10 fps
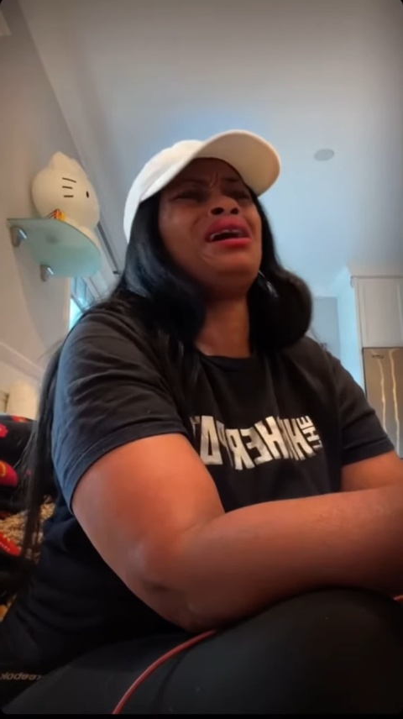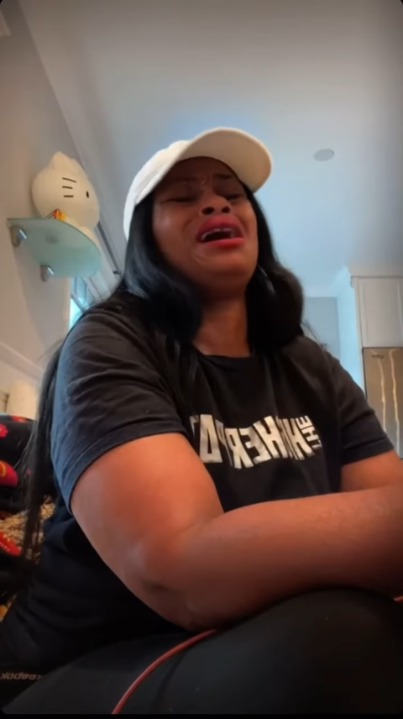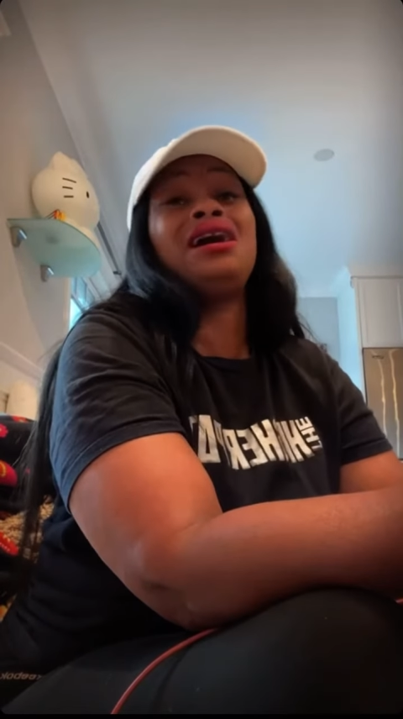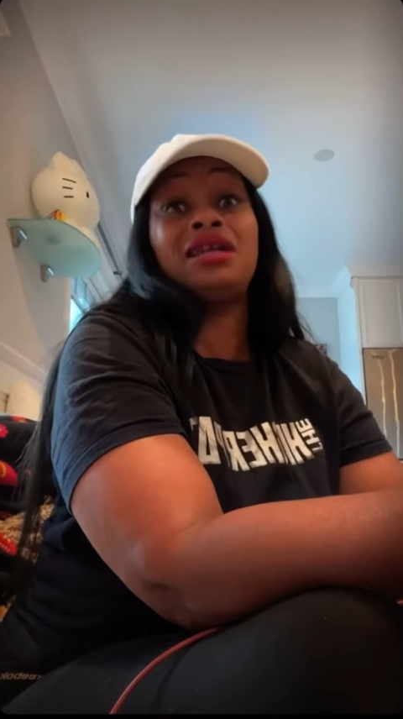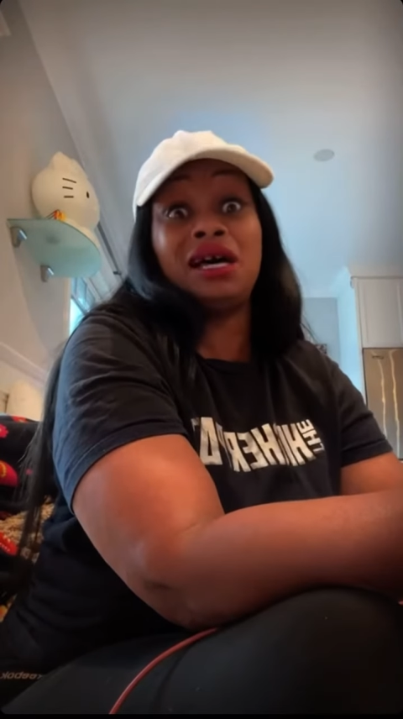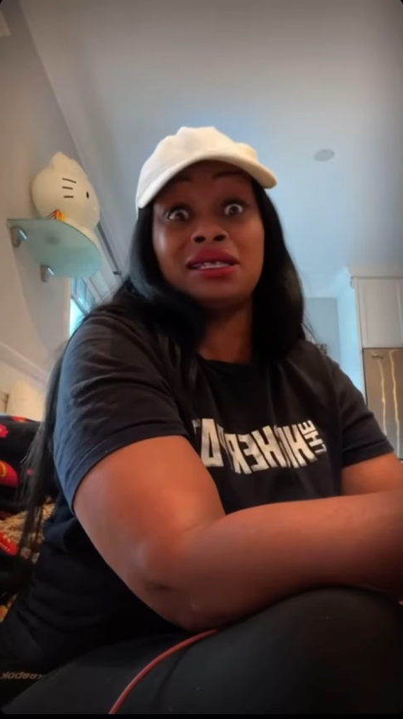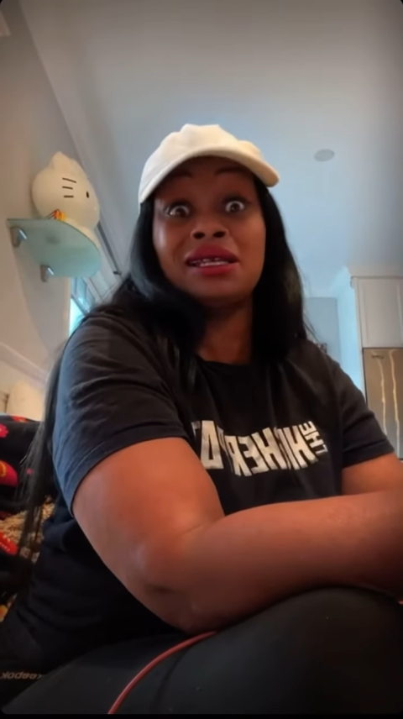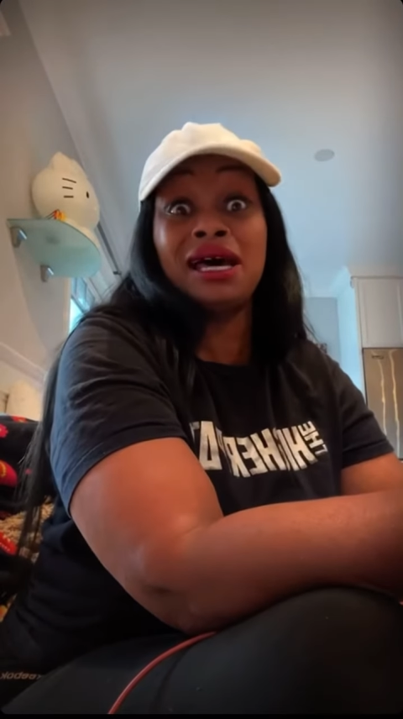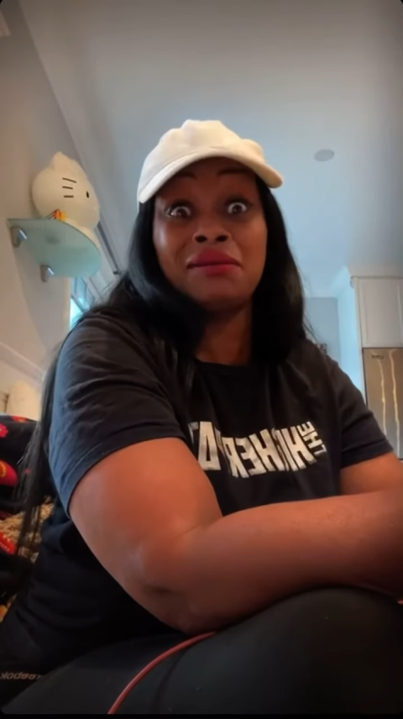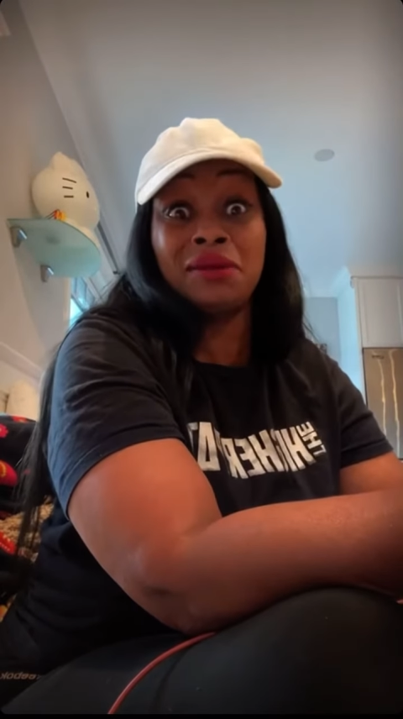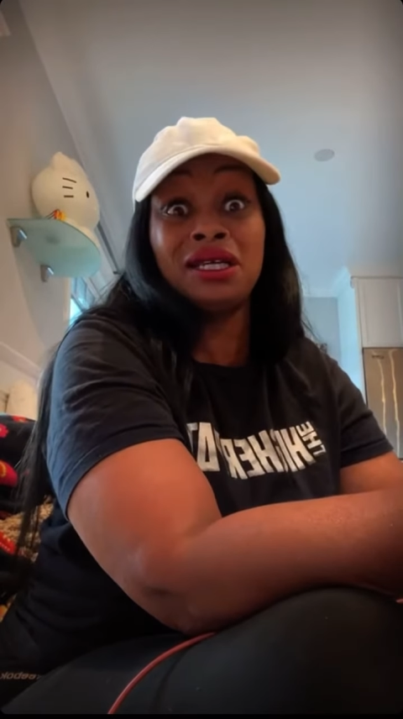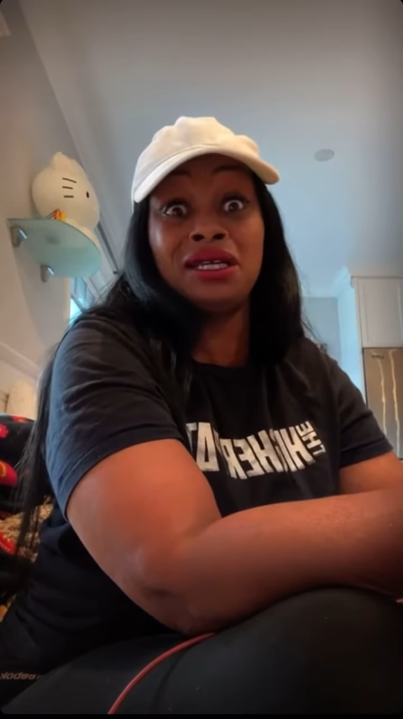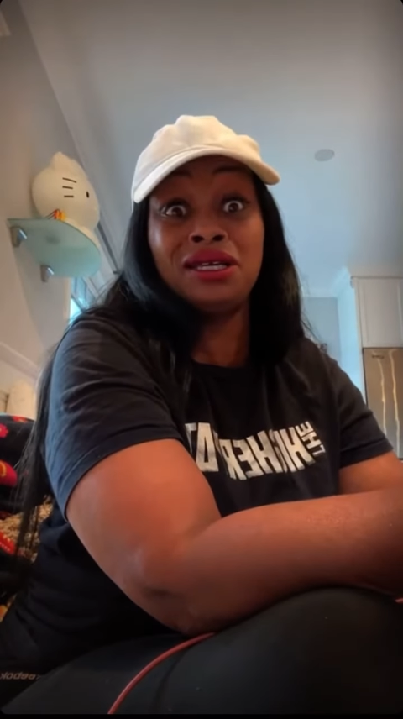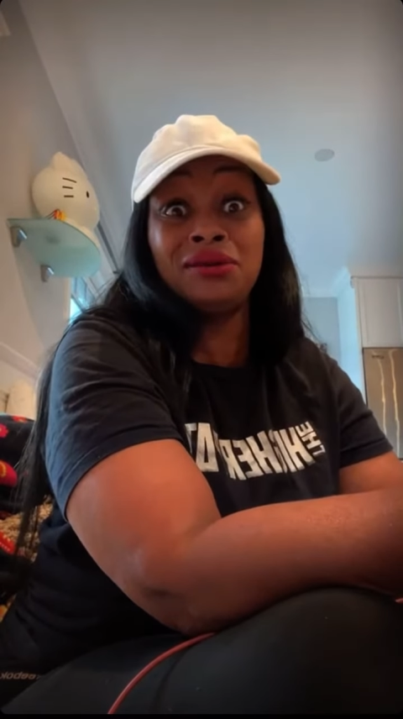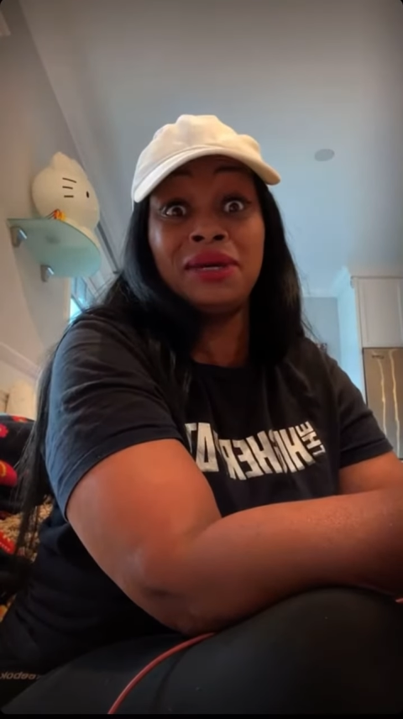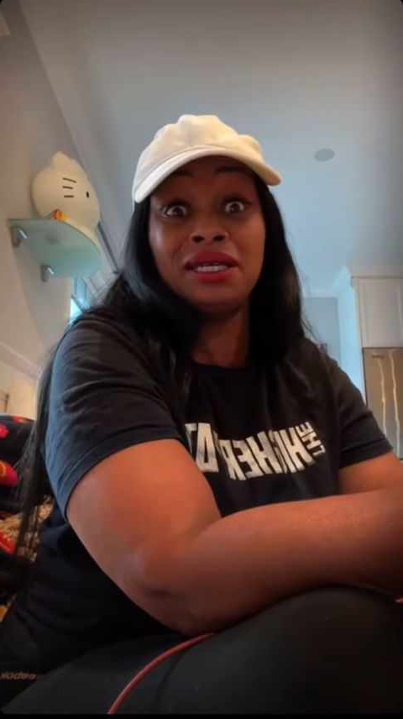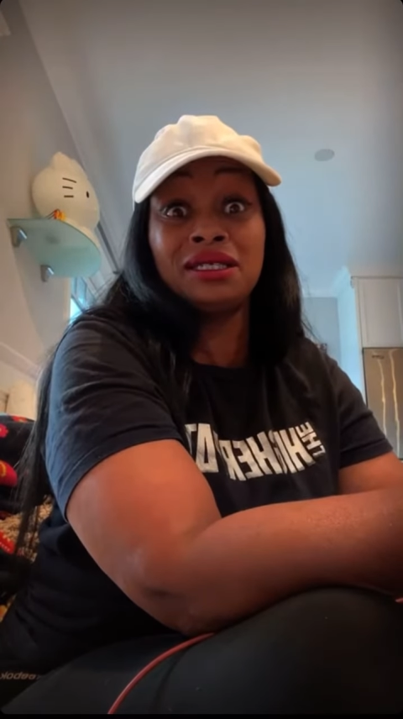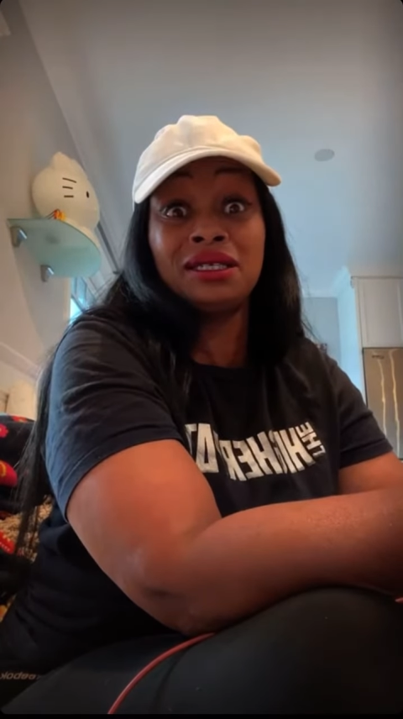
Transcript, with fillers: $100 a lot of money to you, bitch?